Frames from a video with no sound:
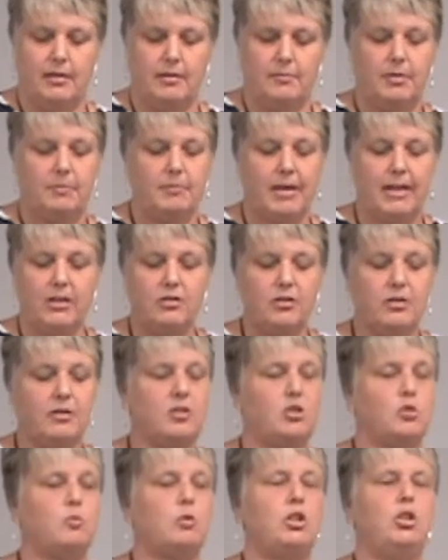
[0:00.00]
But my
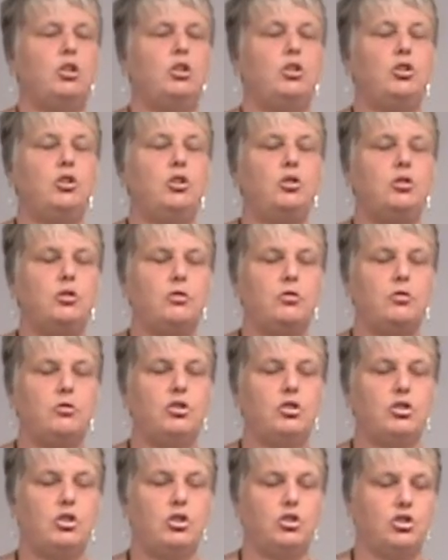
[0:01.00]
goodness, what a huge
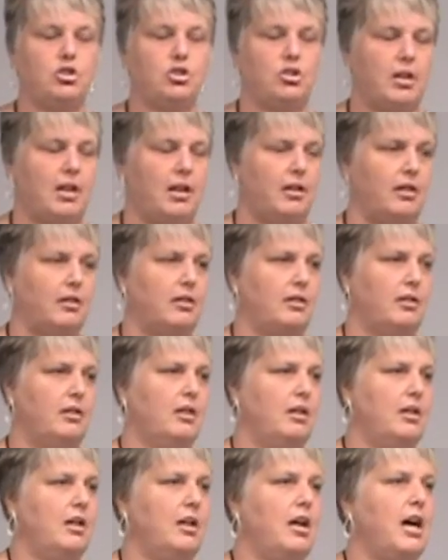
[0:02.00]
shell
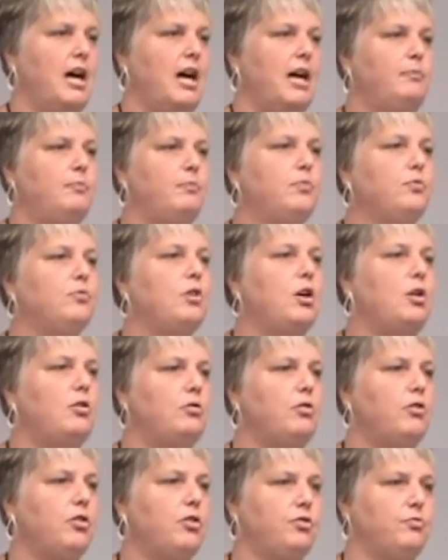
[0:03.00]
I
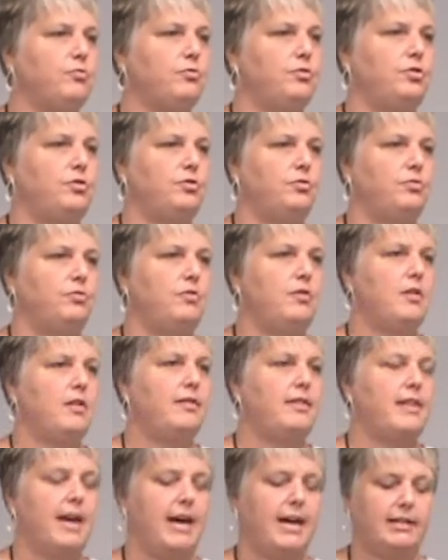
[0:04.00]
broke through
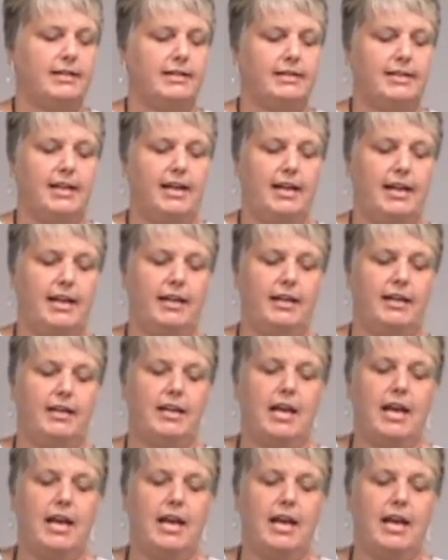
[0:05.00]
that day.